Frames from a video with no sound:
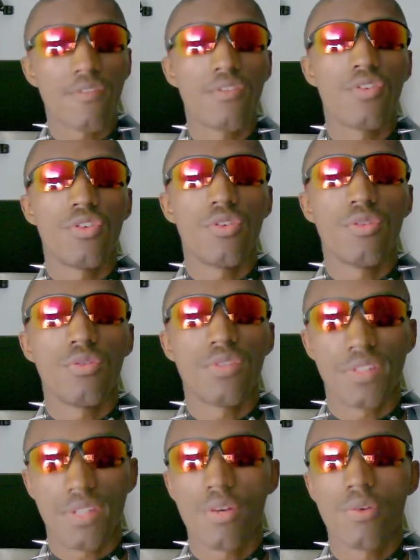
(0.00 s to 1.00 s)
of a new
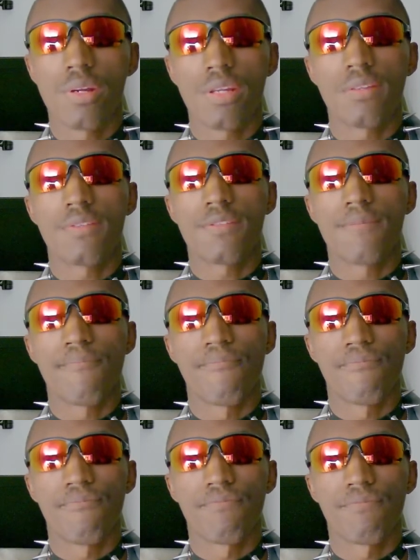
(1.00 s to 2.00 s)
series.
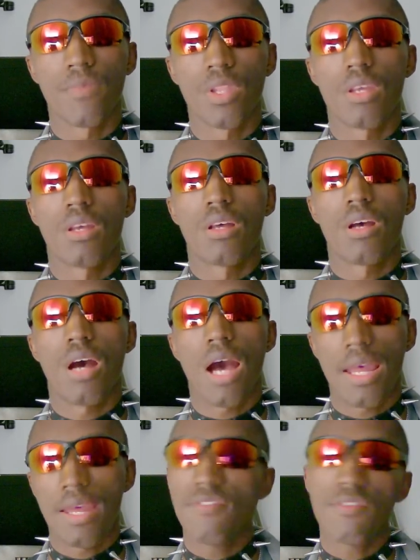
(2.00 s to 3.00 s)

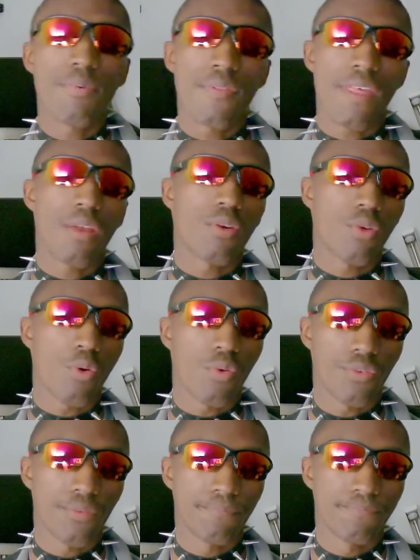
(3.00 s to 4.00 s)
I have to put that on
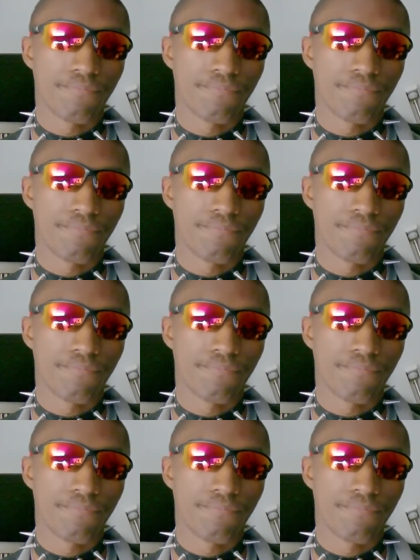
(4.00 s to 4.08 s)
hold.